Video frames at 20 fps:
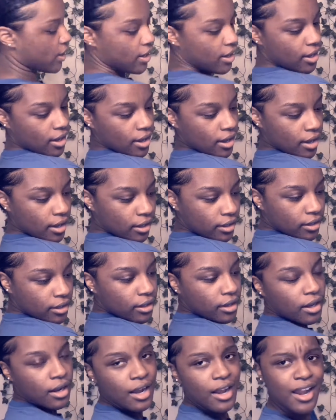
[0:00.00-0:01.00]
with some
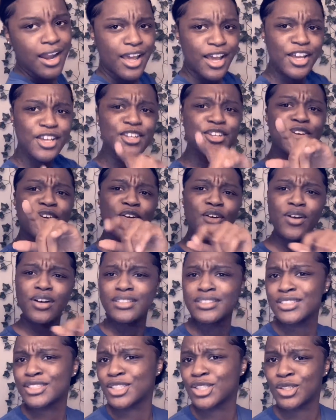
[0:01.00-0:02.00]
gold
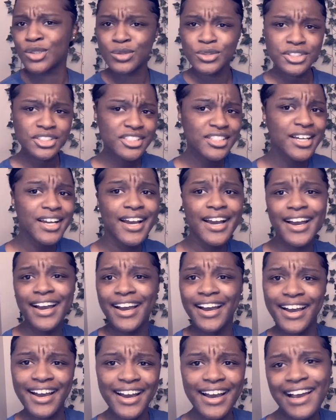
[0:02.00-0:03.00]
accessories and
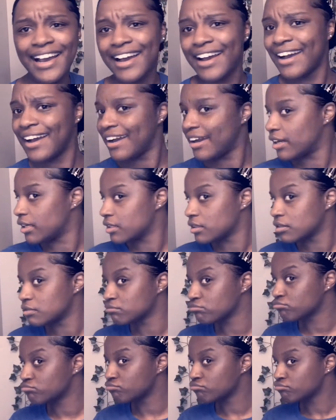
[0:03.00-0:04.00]
aesthetics for your